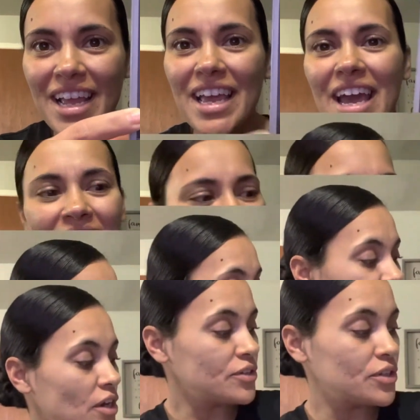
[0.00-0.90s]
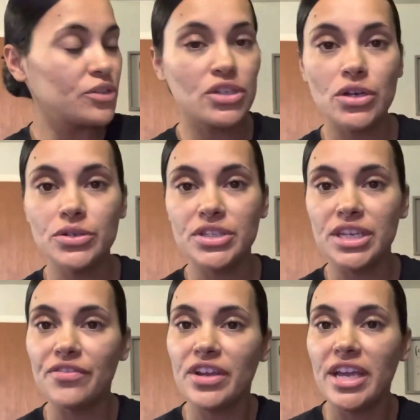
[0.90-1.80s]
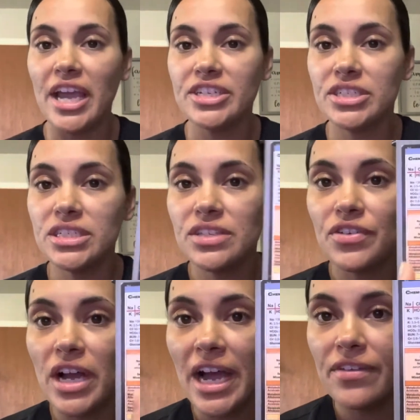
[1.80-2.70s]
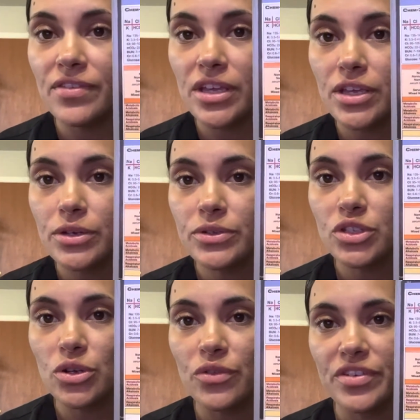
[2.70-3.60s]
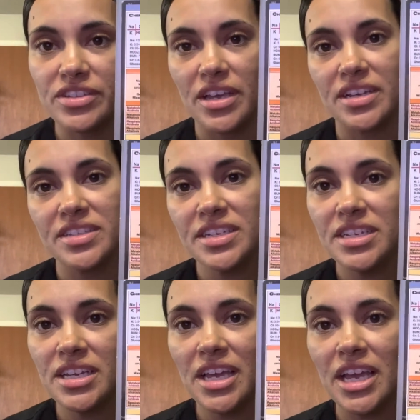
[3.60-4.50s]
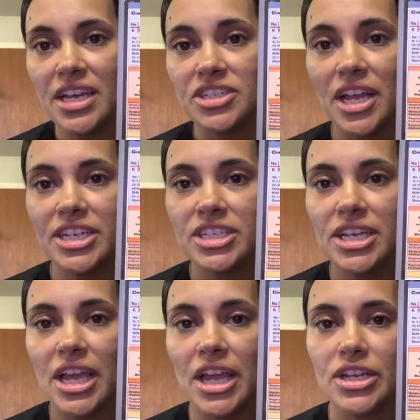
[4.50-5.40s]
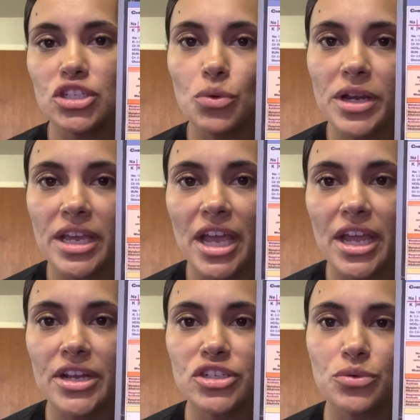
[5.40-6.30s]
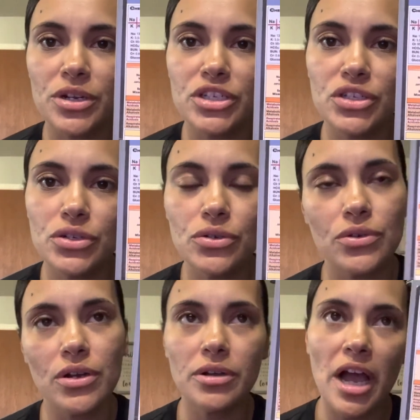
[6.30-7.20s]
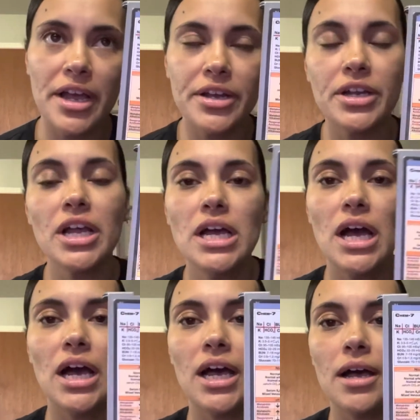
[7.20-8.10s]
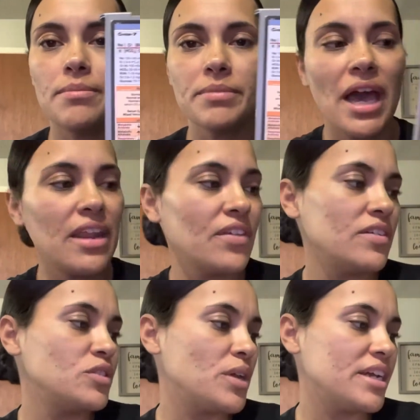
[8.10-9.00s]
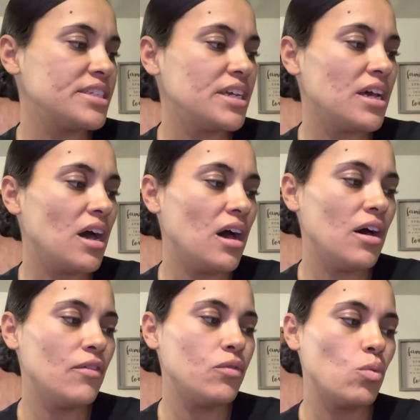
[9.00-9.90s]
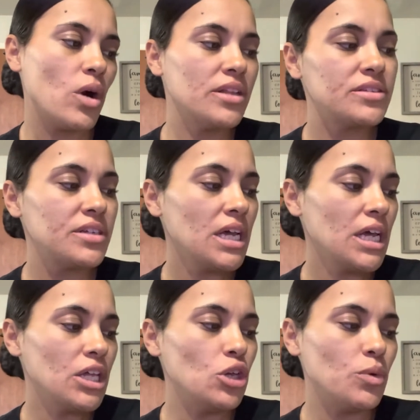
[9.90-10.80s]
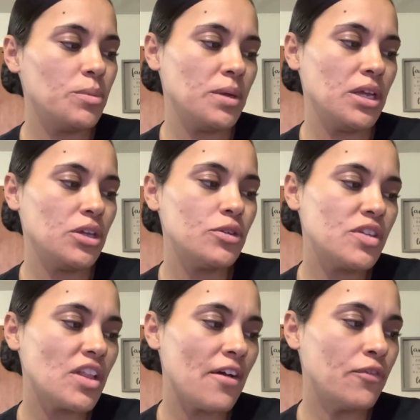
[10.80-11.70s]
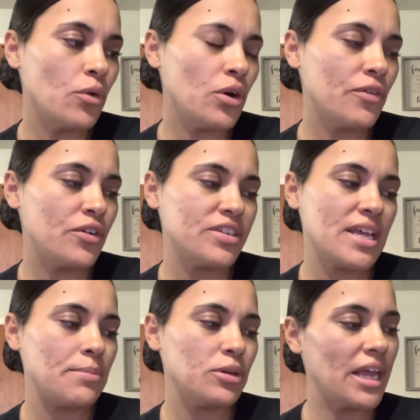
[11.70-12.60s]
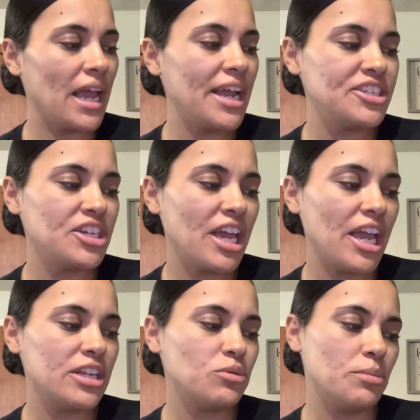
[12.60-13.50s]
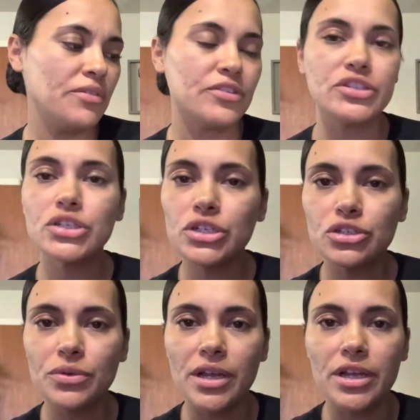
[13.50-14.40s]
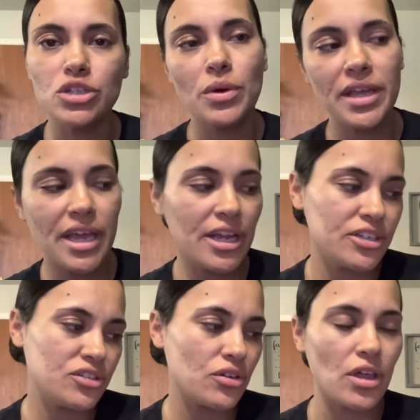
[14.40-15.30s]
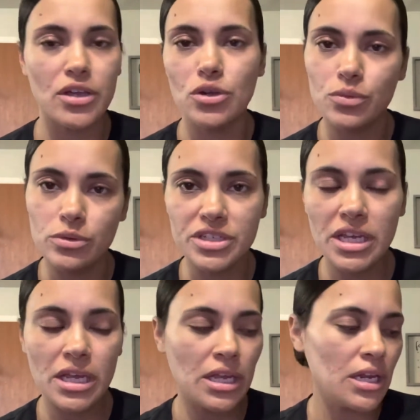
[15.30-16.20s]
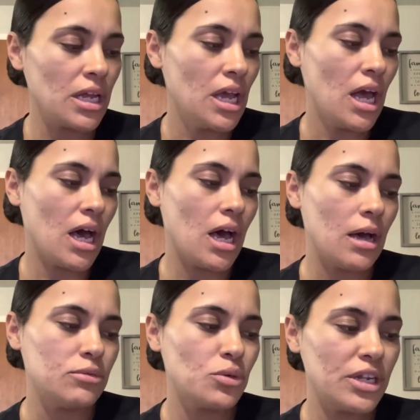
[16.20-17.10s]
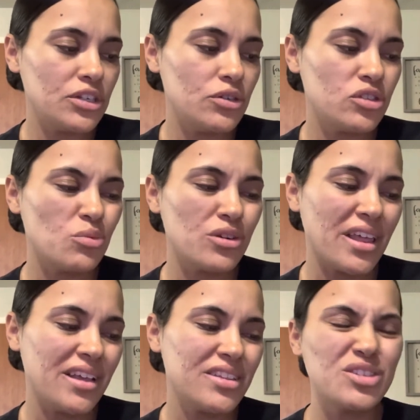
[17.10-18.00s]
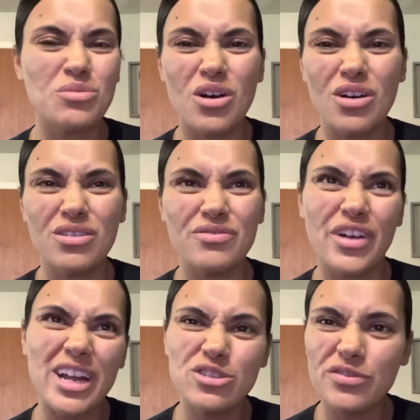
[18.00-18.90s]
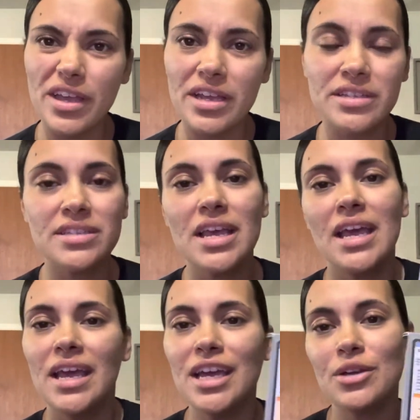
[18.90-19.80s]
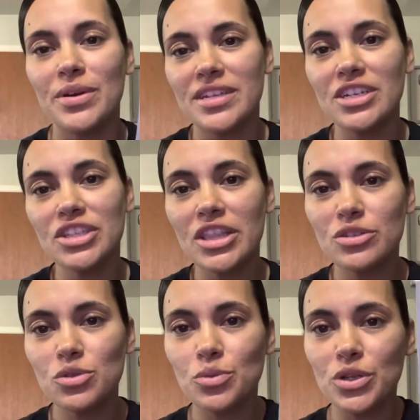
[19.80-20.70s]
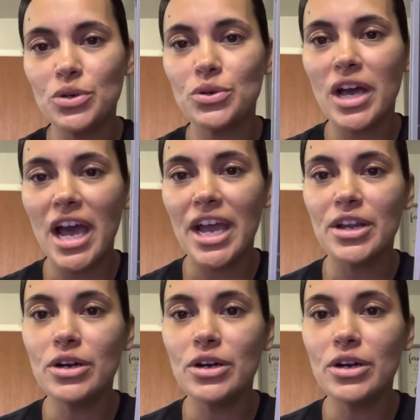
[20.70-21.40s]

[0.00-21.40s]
And this also shows the different gauges for IV use. So if it's like a 16 gauge, an 18 gauge, 20 gauge, 22 or higher, kind of gives you an idea of what you would be using that for. For example, like an 18 gauge would be for surgery, 20 gauges are like your routine, 22 is more like the small fragile veins. Anyways, I just thought this was a really cool guide.